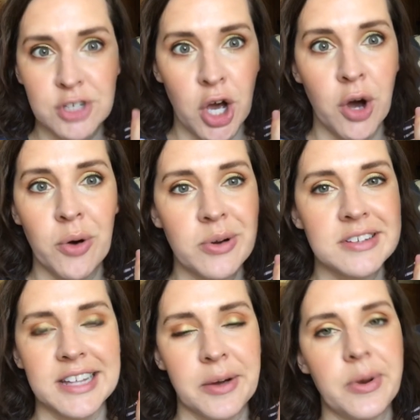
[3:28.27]

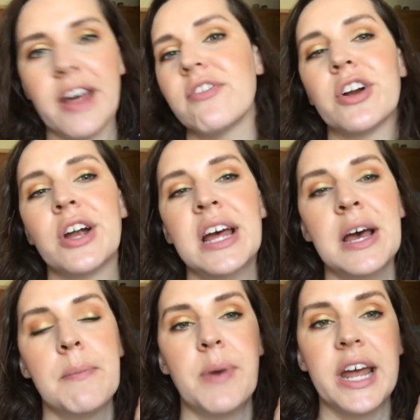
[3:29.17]
Coke, like whatever.
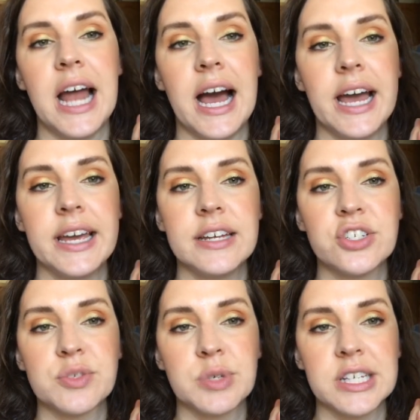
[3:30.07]
But I
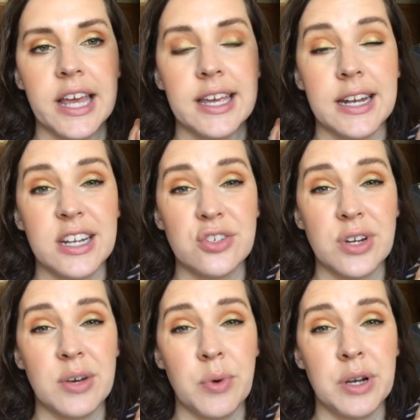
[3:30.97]
just really like it, and I
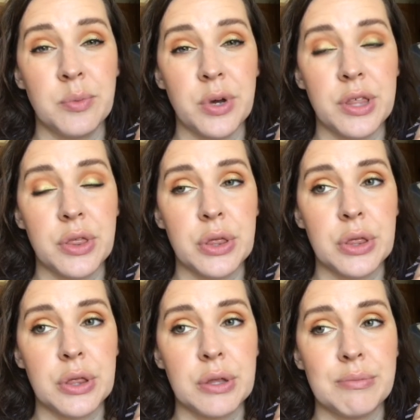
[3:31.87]
drink one with
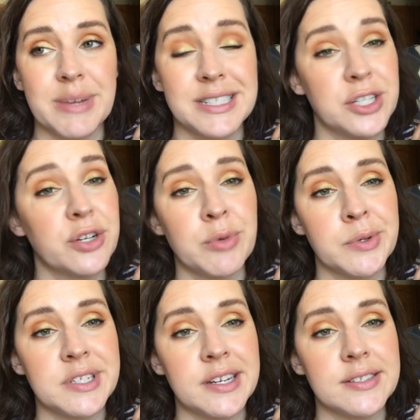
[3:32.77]
my dinner
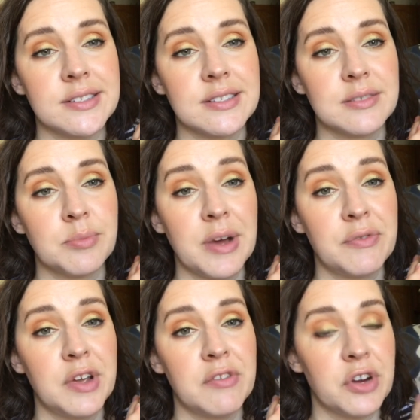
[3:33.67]
most nights. It's my
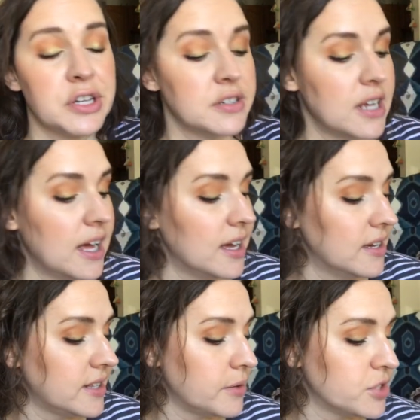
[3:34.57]
favorite.
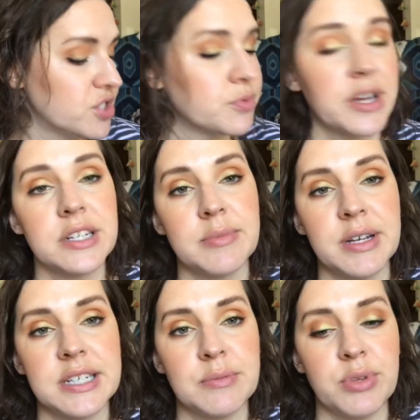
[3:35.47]
That was just random.
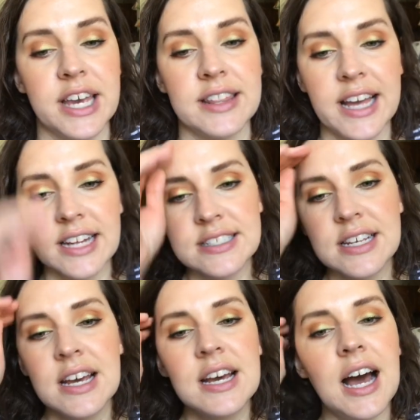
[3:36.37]
I didn't plan that.